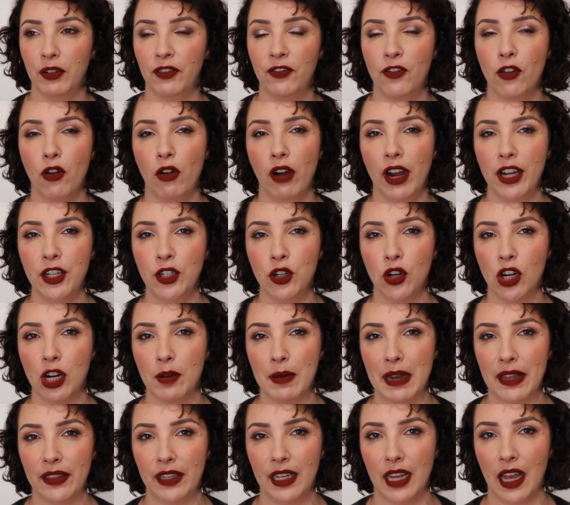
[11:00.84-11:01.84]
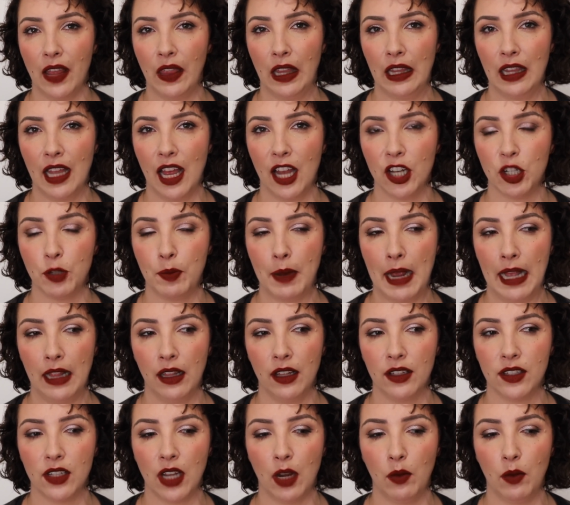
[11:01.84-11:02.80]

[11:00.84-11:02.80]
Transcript: Before I talk about the other large palettes,